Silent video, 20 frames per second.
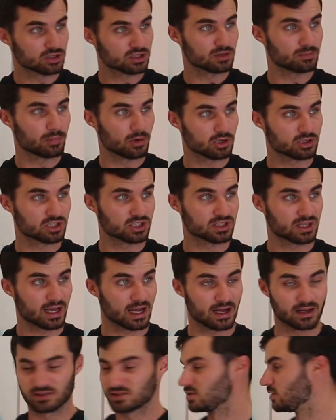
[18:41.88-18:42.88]
to purchase the
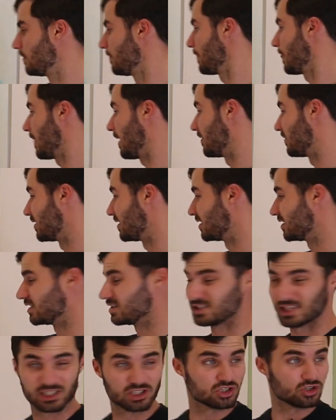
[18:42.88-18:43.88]
house, and then an
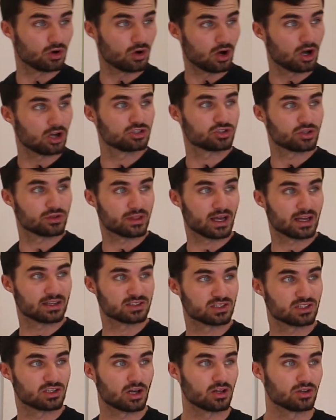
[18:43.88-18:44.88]
additional
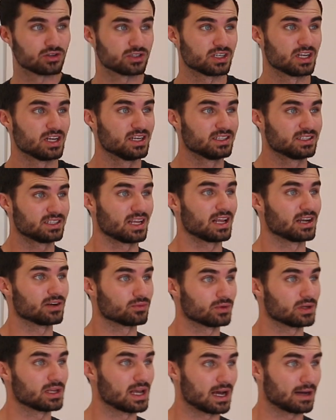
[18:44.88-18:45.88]
$100,000 to get it
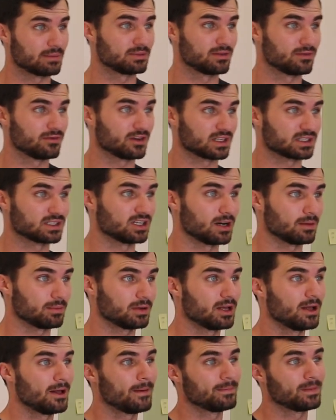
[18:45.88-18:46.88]
rehabbed and fixed up.
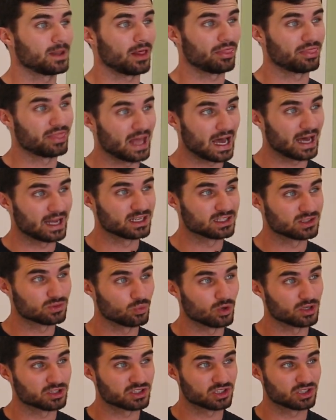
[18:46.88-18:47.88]
Now that is
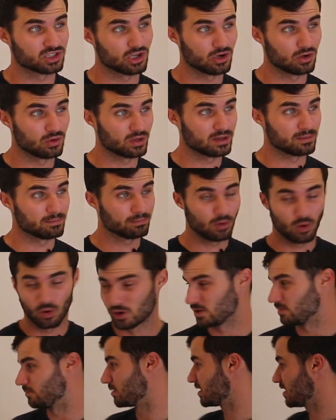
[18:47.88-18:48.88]
what's so
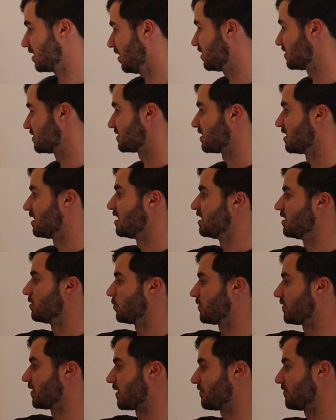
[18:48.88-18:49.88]
important, because
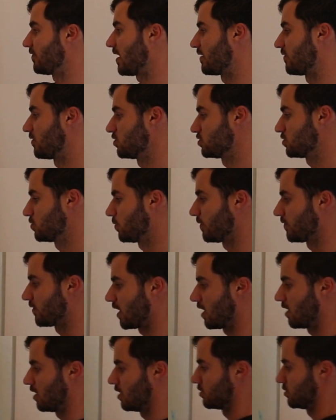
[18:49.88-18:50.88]
we've got 500, we've
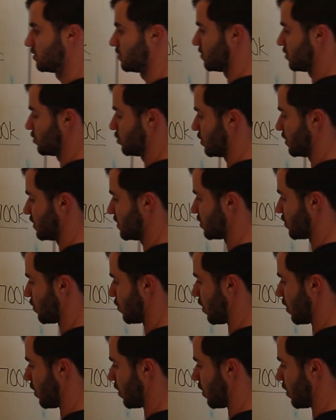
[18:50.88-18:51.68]
got 100, so